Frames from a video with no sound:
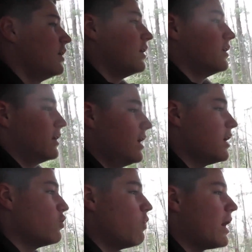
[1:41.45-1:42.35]
And
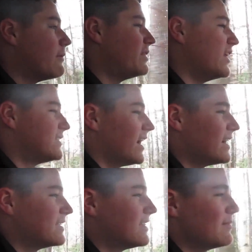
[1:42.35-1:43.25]
again, why would they
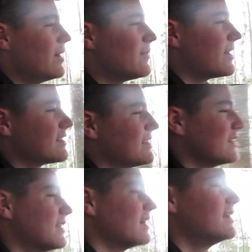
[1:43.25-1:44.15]
tie it to the mailbox
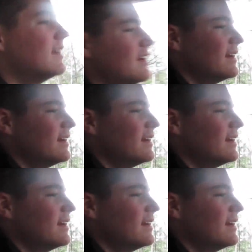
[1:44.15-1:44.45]
like that?